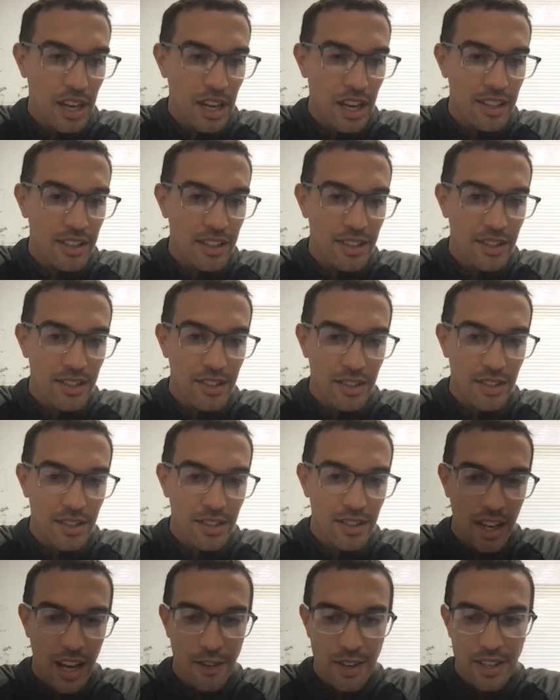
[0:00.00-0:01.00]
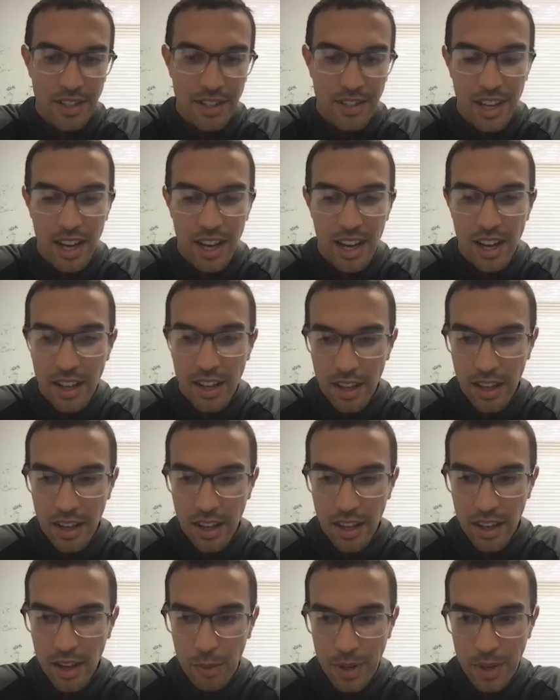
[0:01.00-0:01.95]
We and areas that